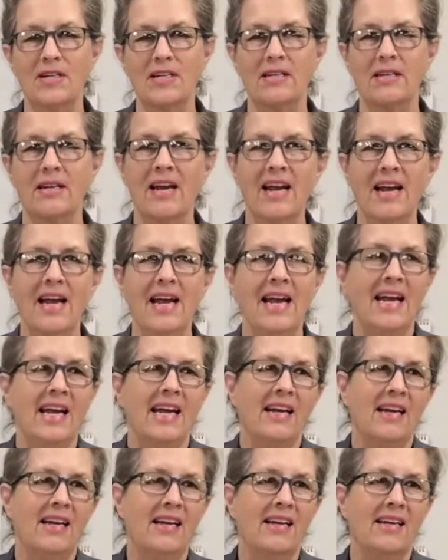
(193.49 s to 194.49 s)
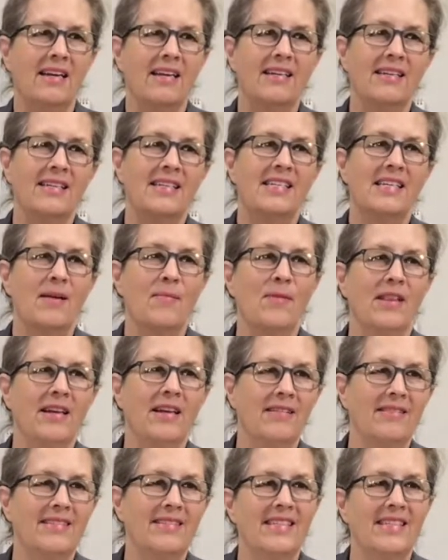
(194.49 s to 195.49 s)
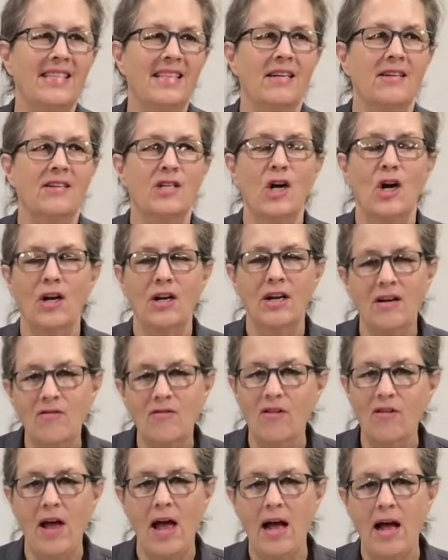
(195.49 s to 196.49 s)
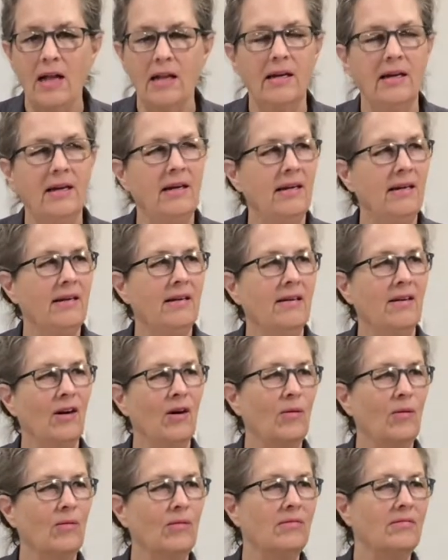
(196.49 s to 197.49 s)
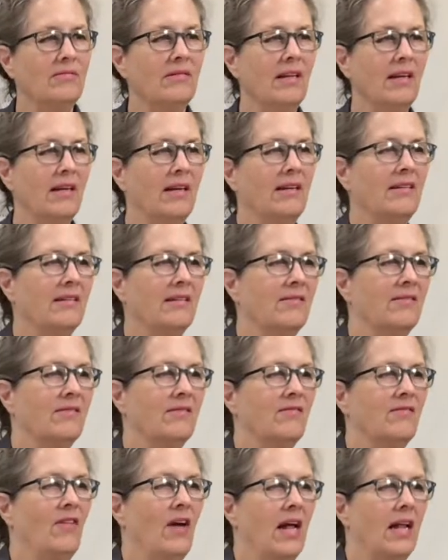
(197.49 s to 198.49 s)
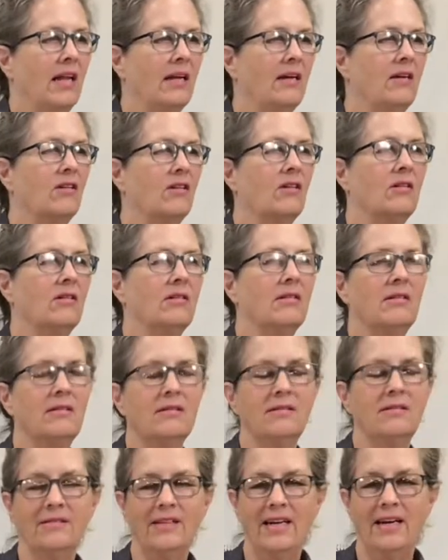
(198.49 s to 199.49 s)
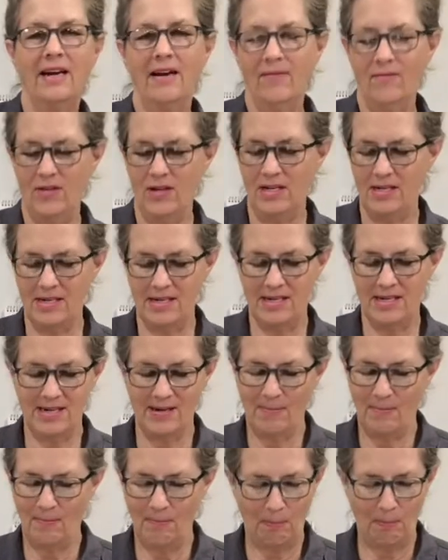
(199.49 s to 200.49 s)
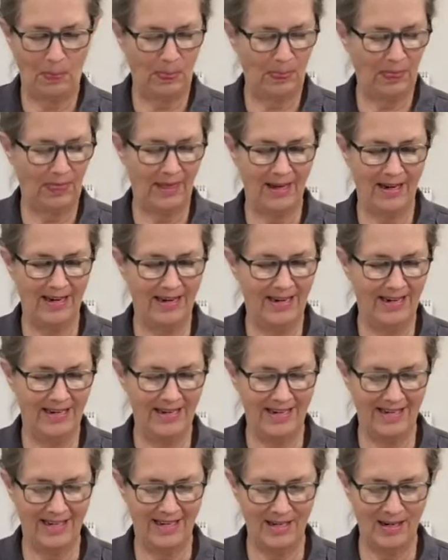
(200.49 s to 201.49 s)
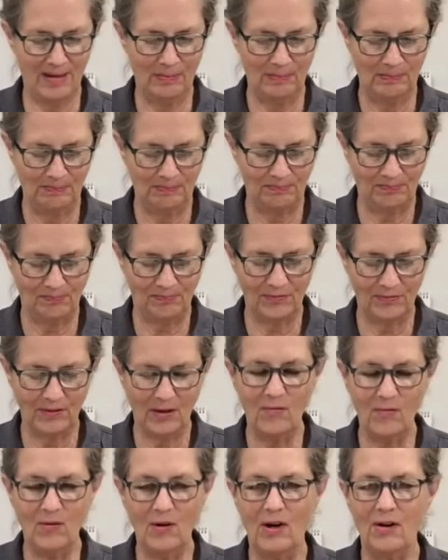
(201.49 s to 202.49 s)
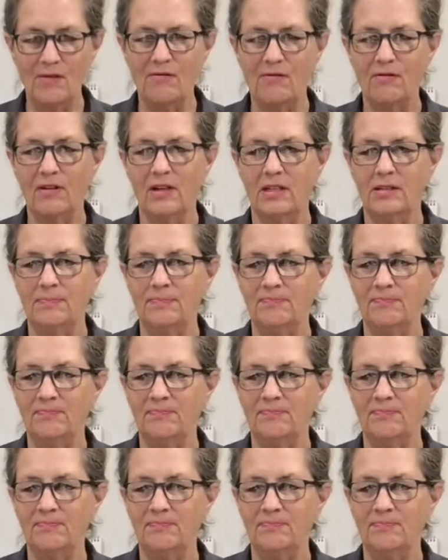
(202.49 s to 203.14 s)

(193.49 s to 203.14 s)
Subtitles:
And it's they're talking Valley, like Valley Girl. They have these. It's very fun.